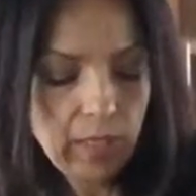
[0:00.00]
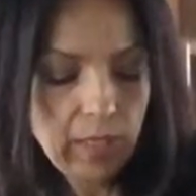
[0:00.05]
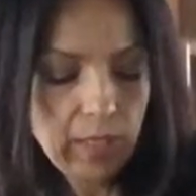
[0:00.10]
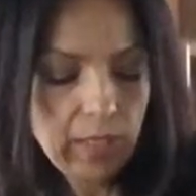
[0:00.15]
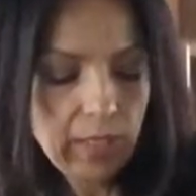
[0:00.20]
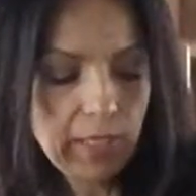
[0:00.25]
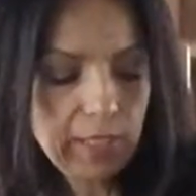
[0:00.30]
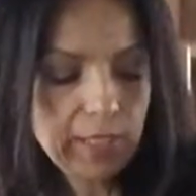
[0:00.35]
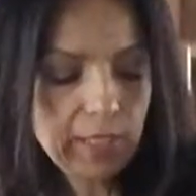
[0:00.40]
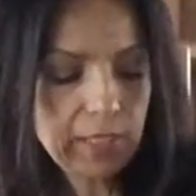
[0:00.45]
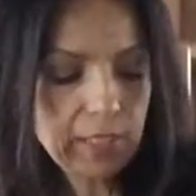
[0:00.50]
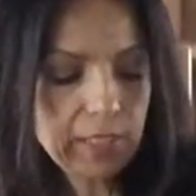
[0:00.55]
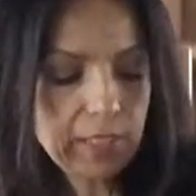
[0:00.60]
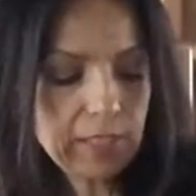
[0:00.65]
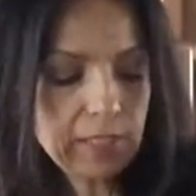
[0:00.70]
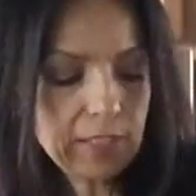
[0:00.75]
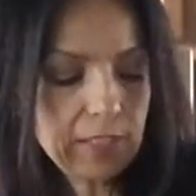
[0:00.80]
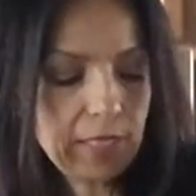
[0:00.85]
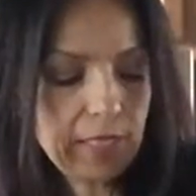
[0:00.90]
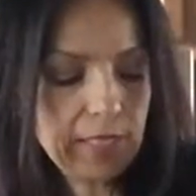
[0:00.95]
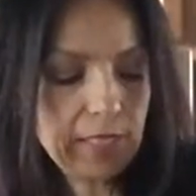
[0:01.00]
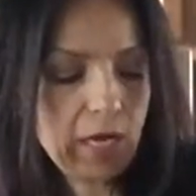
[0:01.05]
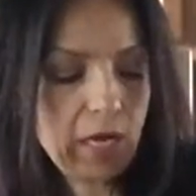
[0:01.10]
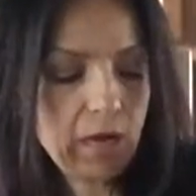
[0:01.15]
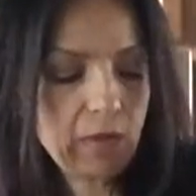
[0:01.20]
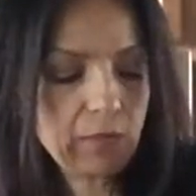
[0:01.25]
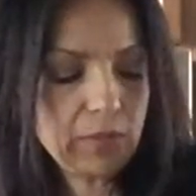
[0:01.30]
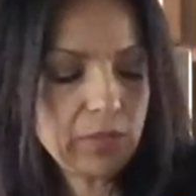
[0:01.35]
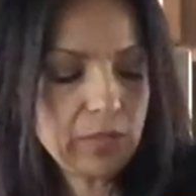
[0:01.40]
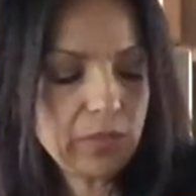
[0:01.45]
like this. And I
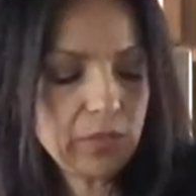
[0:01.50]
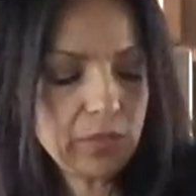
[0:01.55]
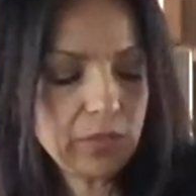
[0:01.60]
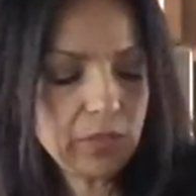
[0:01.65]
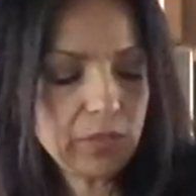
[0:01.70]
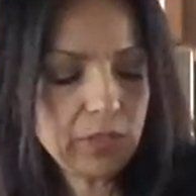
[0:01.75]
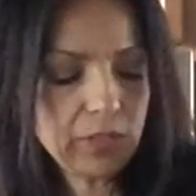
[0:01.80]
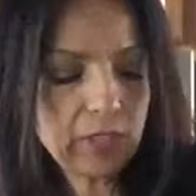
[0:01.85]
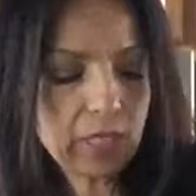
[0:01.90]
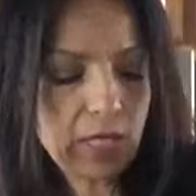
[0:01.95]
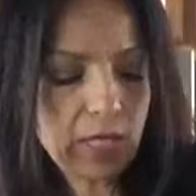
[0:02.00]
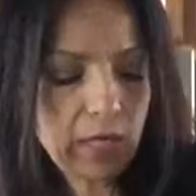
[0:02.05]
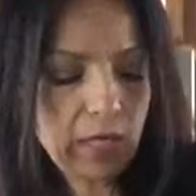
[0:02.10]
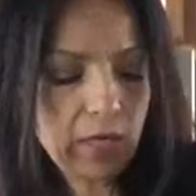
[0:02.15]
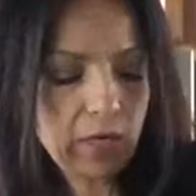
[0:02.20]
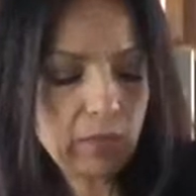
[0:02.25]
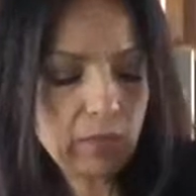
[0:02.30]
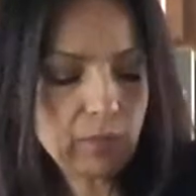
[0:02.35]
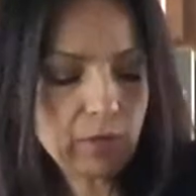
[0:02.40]
always use a